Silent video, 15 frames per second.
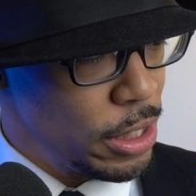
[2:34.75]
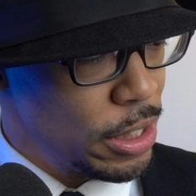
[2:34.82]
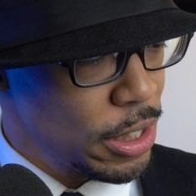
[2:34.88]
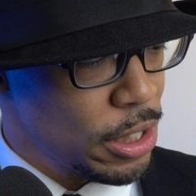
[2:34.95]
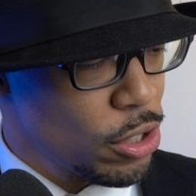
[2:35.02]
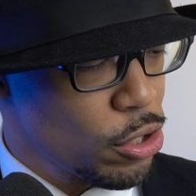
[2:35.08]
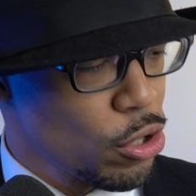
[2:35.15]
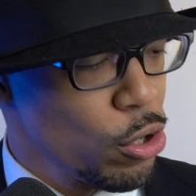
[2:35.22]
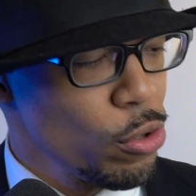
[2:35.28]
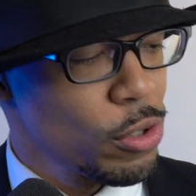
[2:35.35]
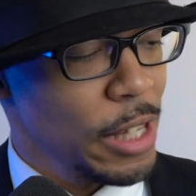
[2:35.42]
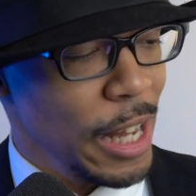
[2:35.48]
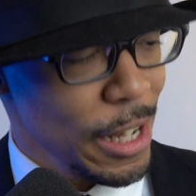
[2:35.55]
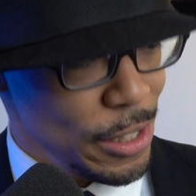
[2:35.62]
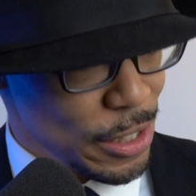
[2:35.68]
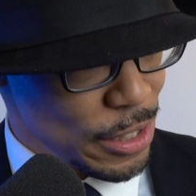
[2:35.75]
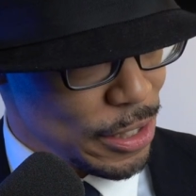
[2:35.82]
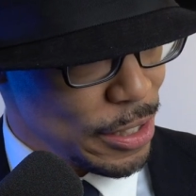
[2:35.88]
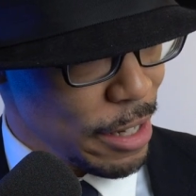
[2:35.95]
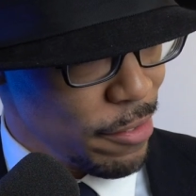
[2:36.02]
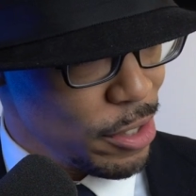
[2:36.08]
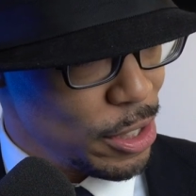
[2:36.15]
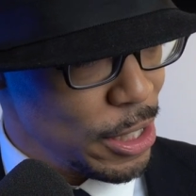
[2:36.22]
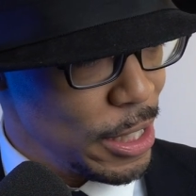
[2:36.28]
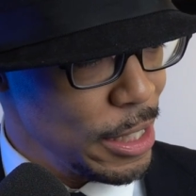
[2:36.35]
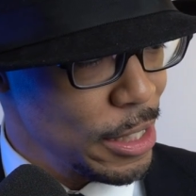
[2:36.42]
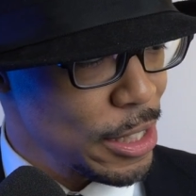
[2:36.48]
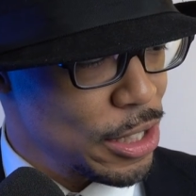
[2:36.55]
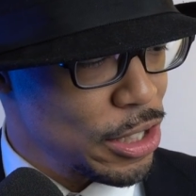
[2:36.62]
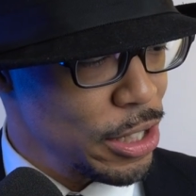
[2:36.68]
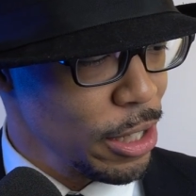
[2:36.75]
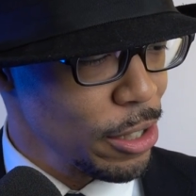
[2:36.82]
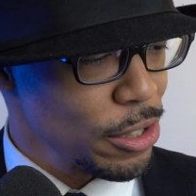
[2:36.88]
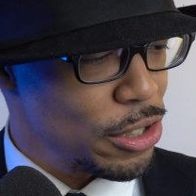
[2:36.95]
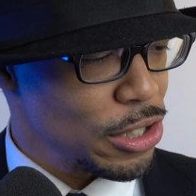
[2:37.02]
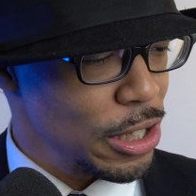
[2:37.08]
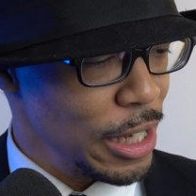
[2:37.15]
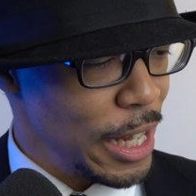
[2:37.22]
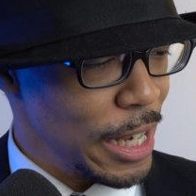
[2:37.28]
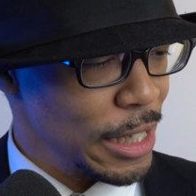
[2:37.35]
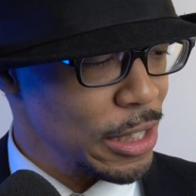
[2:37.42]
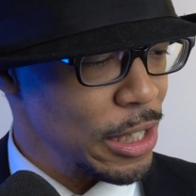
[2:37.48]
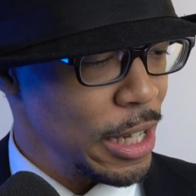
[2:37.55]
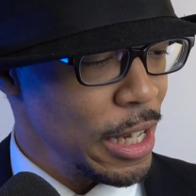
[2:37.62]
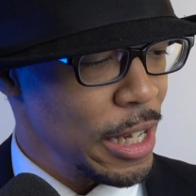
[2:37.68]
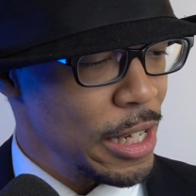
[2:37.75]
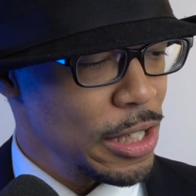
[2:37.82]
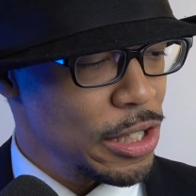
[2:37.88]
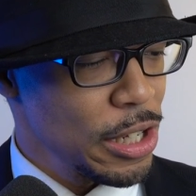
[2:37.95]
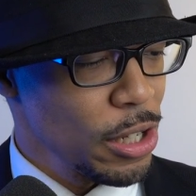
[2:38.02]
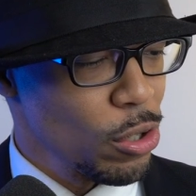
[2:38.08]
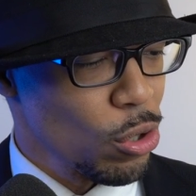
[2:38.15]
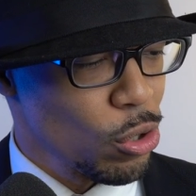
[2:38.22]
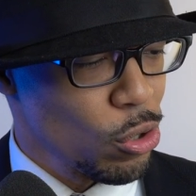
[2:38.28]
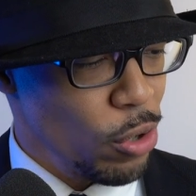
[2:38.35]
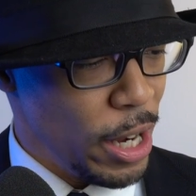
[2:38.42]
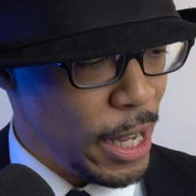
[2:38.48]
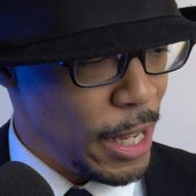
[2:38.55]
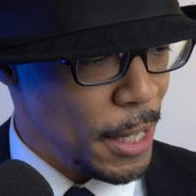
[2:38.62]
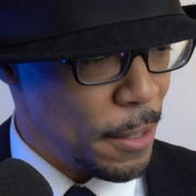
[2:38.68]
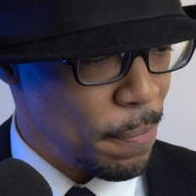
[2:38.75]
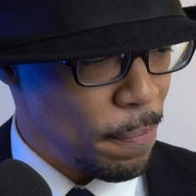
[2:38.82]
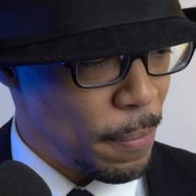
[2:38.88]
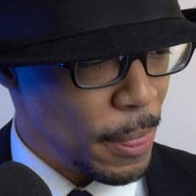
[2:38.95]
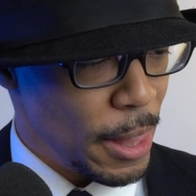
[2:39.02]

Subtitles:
the 2017 Distiller Select Single Grain,